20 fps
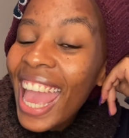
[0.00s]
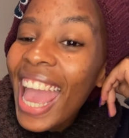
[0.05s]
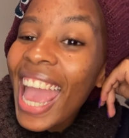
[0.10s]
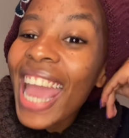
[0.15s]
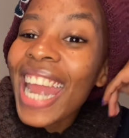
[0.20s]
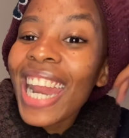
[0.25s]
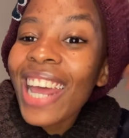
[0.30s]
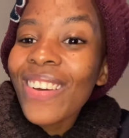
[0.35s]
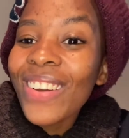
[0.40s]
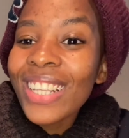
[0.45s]

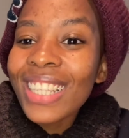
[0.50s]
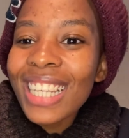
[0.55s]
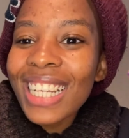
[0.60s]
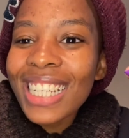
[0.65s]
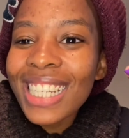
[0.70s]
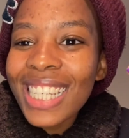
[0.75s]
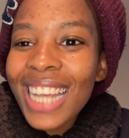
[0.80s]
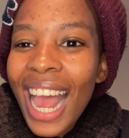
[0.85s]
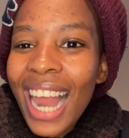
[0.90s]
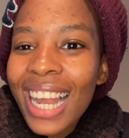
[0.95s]
And I
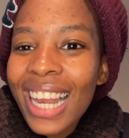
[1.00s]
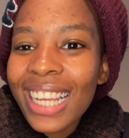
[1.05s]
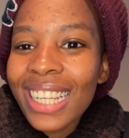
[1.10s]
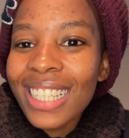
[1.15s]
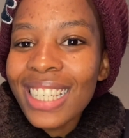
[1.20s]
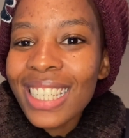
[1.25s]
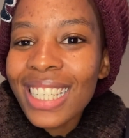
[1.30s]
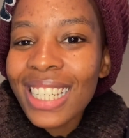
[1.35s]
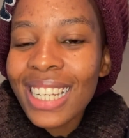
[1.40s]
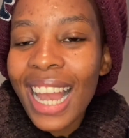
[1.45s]
wanted
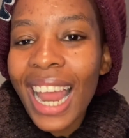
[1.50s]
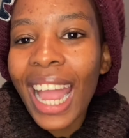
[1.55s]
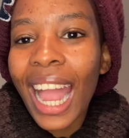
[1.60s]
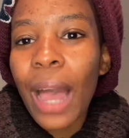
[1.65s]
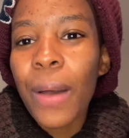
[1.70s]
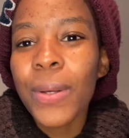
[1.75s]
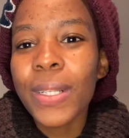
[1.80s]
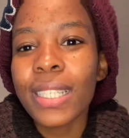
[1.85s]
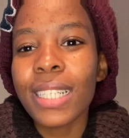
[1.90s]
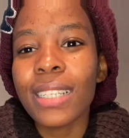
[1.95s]
challenge, like I
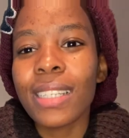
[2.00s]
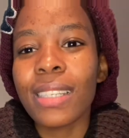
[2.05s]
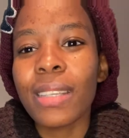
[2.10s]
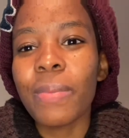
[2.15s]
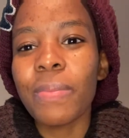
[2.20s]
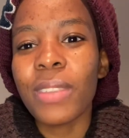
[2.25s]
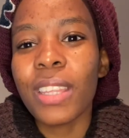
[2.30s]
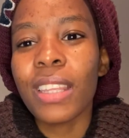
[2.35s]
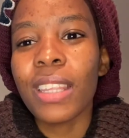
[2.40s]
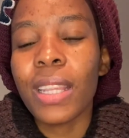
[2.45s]
wanted
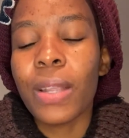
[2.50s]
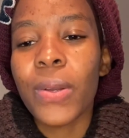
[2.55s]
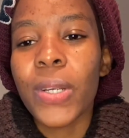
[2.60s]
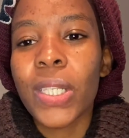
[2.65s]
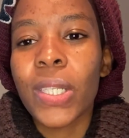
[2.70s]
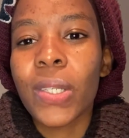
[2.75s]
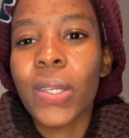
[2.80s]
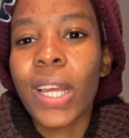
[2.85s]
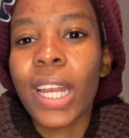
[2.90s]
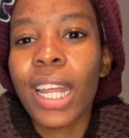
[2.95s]
something that
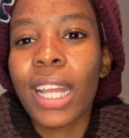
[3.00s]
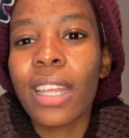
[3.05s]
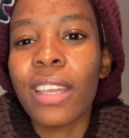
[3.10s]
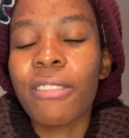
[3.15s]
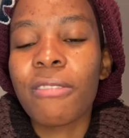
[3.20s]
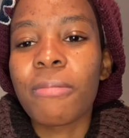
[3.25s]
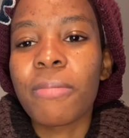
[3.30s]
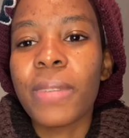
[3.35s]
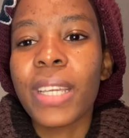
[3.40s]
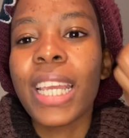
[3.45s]
was gonna
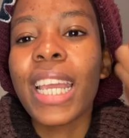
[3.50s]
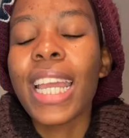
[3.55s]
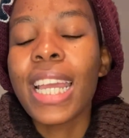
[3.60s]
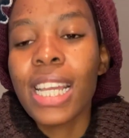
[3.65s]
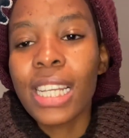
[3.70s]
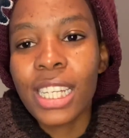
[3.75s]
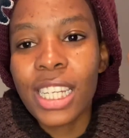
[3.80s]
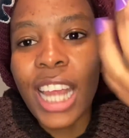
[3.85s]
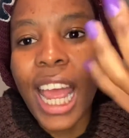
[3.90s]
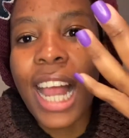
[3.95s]
give me
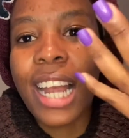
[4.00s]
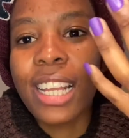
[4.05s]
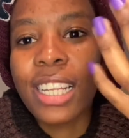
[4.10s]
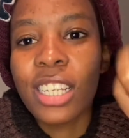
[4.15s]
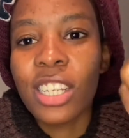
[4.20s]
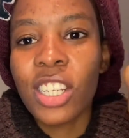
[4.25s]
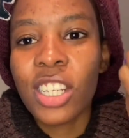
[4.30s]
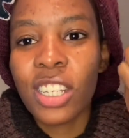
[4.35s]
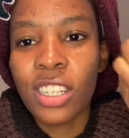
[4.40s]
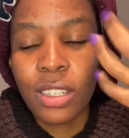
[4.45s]

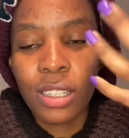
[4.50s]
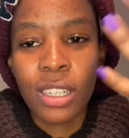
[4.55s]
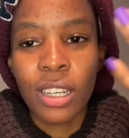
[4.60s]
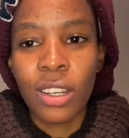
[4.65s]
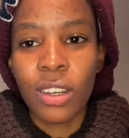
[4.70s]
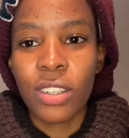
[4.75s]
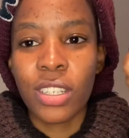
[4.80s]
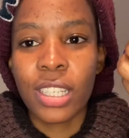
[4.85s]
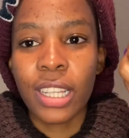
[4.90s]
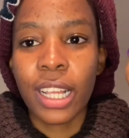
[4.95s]
challenge,
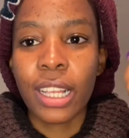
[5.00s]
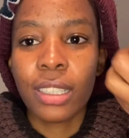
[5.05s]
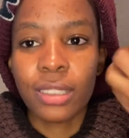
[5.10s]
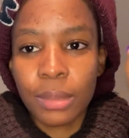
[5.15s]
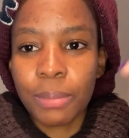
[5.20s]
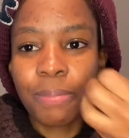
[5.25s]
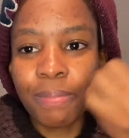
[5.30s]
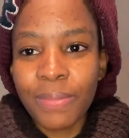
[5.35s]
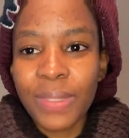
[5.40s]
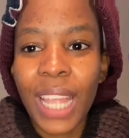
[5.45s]
because like
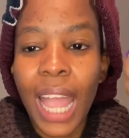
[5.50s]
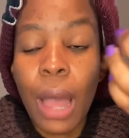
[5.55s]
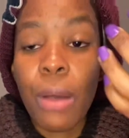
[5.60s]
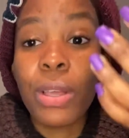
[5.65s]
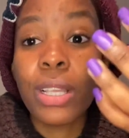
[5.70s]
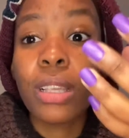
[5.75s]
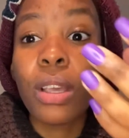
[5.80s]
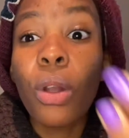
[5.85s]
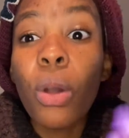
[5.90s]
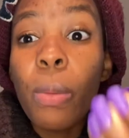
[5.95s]
I
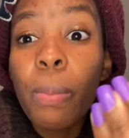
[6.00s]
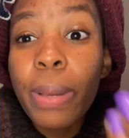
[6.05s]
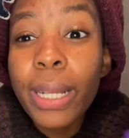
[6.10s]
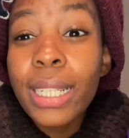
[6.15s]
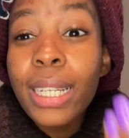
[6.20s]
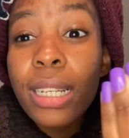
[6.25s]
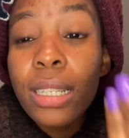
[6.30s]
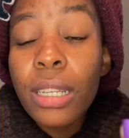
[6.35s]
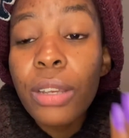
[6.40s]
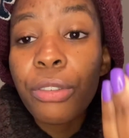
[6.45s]
was a
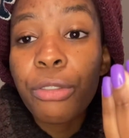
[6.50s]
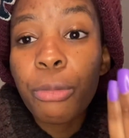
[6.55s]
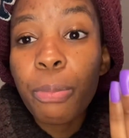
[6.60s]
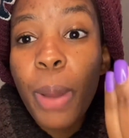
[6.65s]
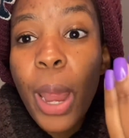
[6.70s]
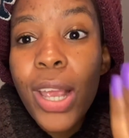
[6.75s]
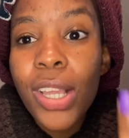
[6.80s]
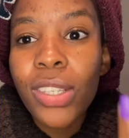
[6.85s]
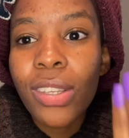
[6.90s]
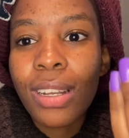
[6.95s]
competitive
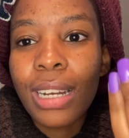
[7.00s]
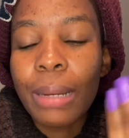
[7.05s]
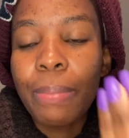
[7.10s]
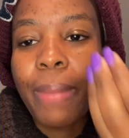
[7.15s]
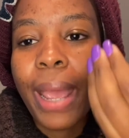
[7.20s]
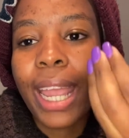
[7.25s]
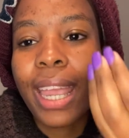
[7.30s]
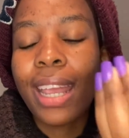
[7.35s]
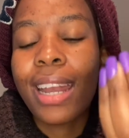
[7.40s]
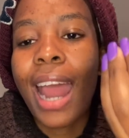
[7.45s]
person
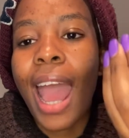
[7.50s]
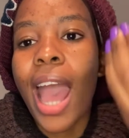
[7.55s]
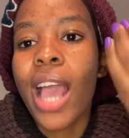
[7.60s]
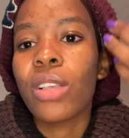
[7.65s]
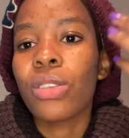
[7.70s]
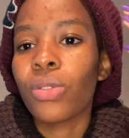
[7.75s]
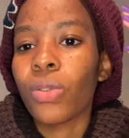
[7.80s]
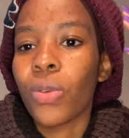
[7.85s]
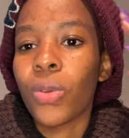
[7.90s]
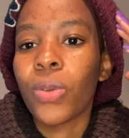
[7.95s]
back in high
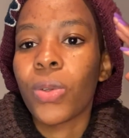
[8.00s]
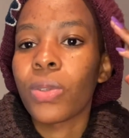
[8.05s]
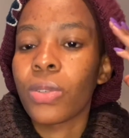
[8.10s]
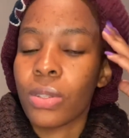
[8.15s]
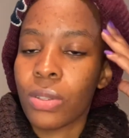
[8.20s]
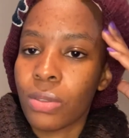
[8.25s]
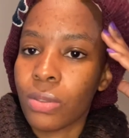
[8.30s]
school.